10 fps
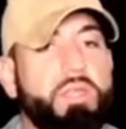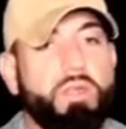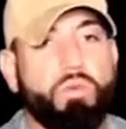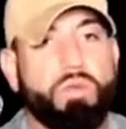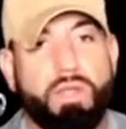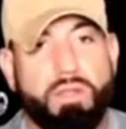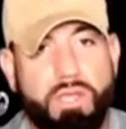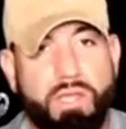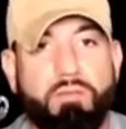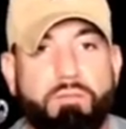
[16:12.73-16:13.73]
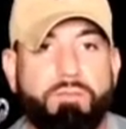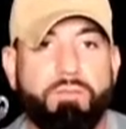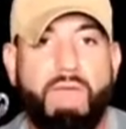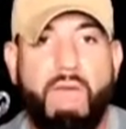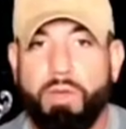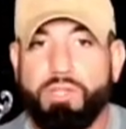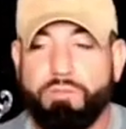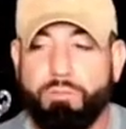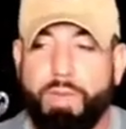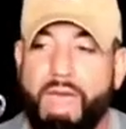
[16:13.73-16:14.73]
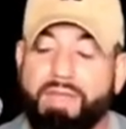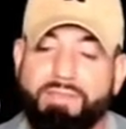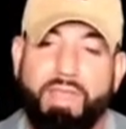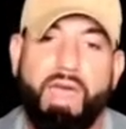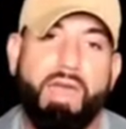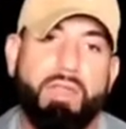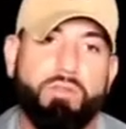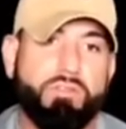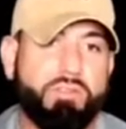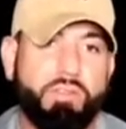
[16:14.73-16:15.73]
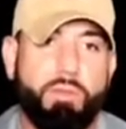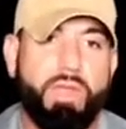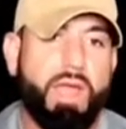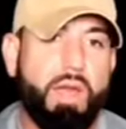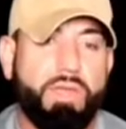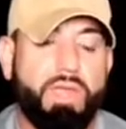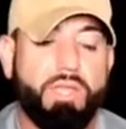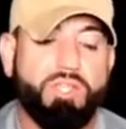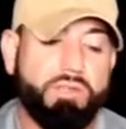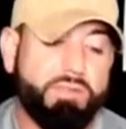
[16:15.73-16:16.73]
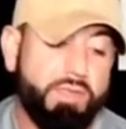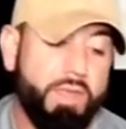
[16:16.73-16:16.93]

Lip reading: you don't really live that much past that. And there's just so many complications.